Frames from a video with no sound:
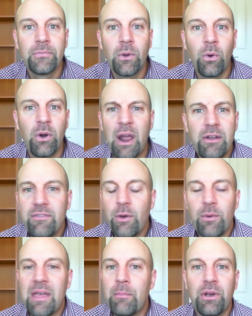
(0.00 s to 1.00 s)
Or I don't even know
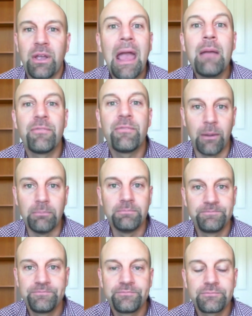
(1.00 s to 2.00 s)
where that book came from.
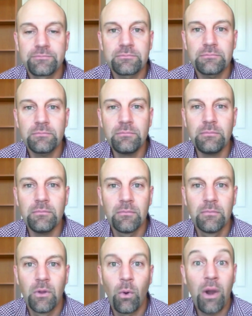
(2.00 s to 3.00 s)

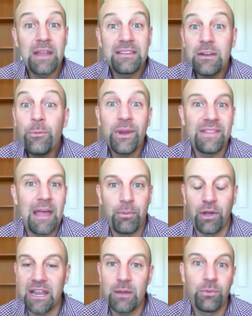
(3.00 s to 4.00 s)
Or I did read that
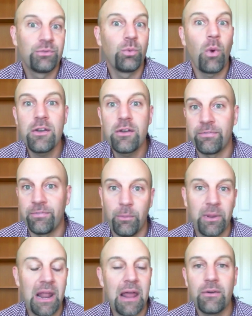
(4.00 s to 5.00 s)
book and it was wonderful,
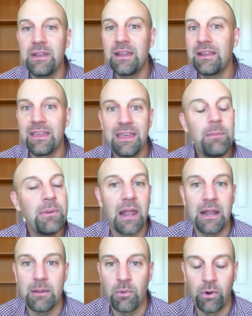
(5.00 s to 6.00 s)
but I don't need to keep it
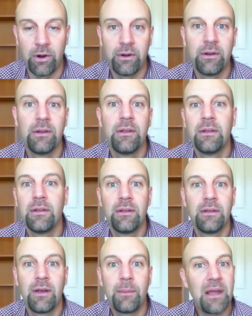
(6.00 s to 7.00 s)
anymore.
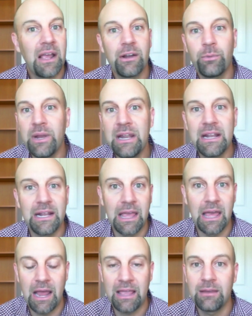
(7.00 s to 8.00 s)
I'm not going to read it
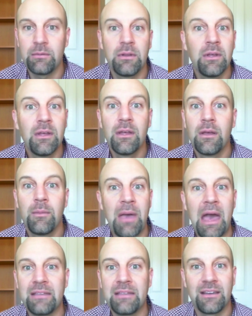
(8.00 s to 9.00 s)
again. I can
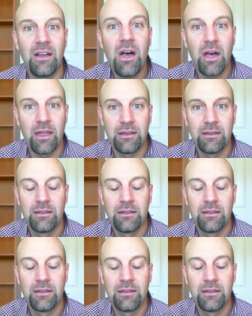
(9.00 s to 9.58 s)
pass it on.